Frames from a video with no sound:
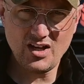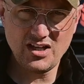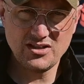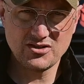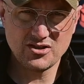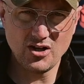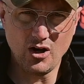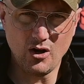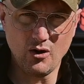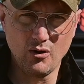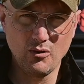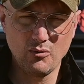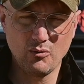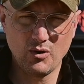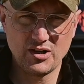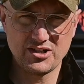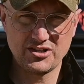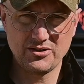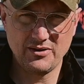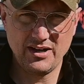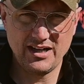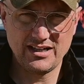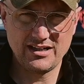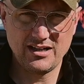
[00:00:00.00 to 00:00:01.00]
So
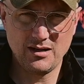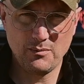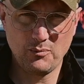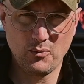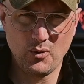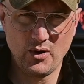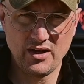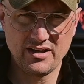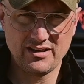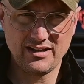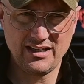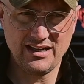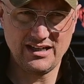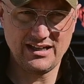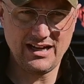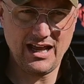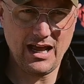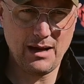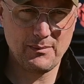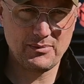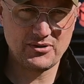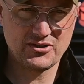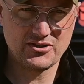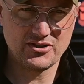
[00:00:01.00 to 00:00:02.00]
what you end up with in
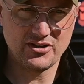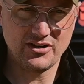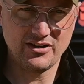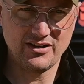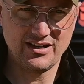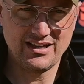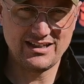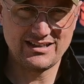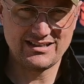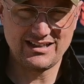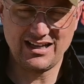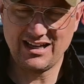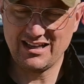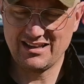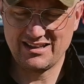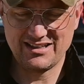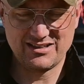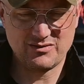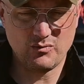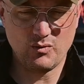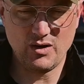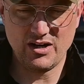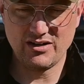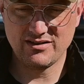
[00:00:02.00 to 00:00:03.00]
aperture is
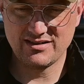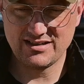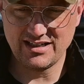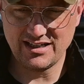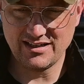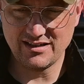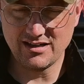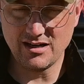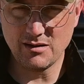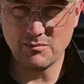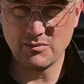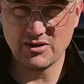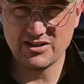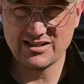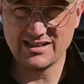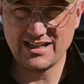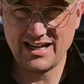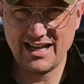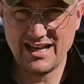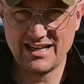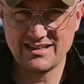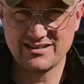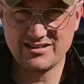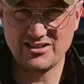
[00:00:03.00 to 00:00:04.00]
this weird set of numbers, and
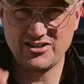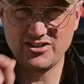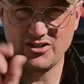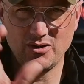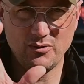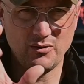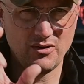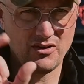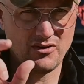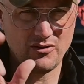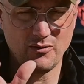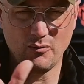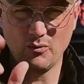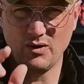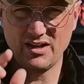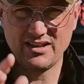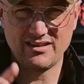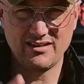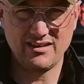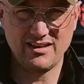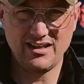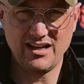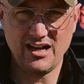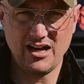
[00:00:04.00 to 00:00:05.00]
it has to do with the
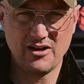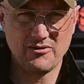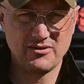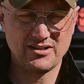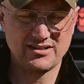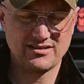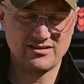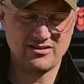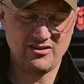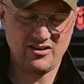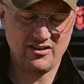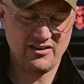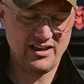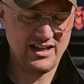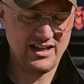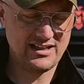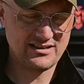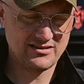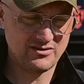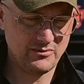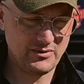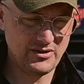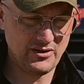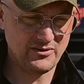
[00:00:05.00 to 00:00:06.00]
width of the iris and all that.
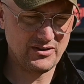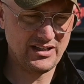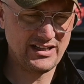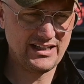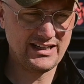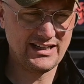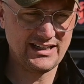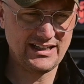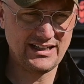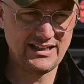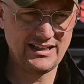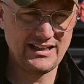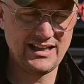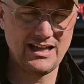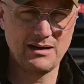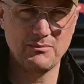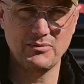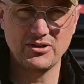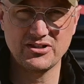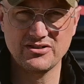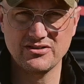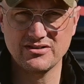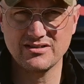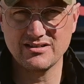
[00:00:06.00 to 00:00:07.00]
So we don't need to get into that,
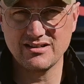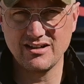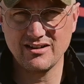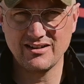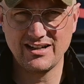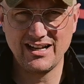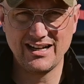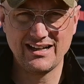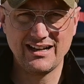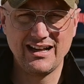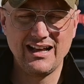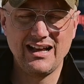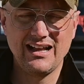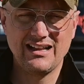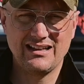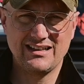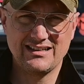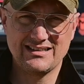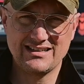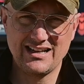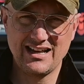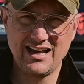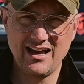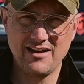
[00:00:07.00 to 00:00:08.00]
but you start at,
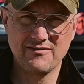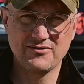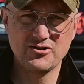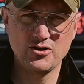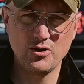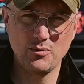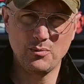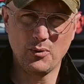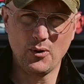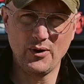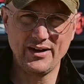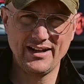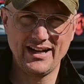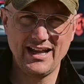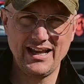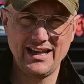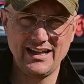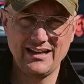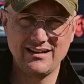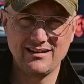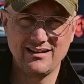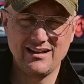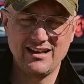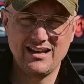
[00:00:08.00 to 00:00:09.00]
let's say,
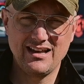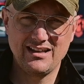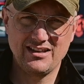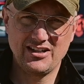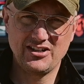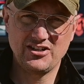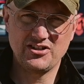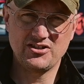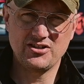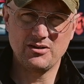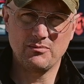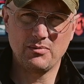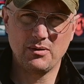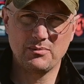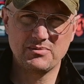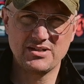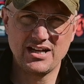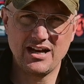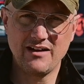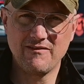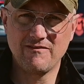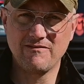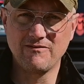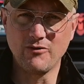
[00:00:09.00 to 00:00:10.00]
f2.8, then you jump up to
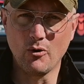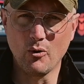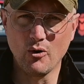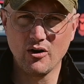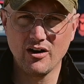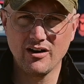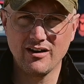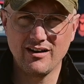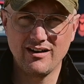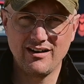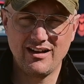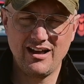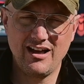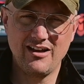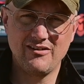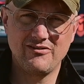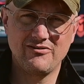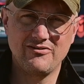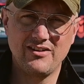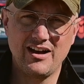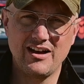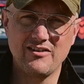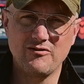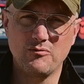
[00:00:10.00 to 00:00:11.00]
f4,
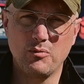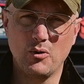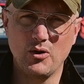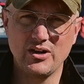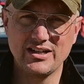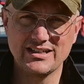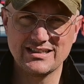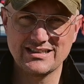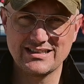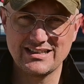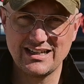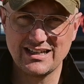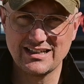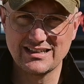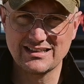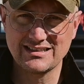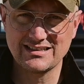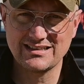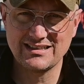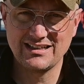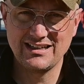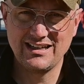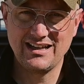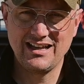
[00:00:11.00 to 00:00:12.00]

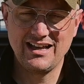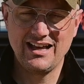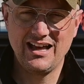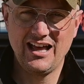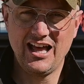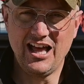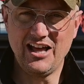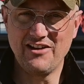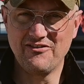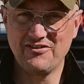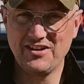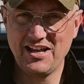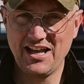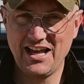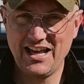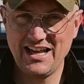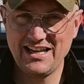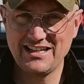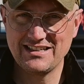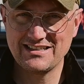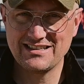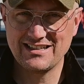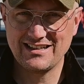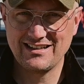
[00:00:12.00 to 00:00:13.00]
f5.6,
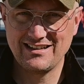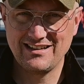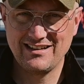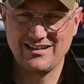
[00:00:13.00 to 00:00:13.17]
f8,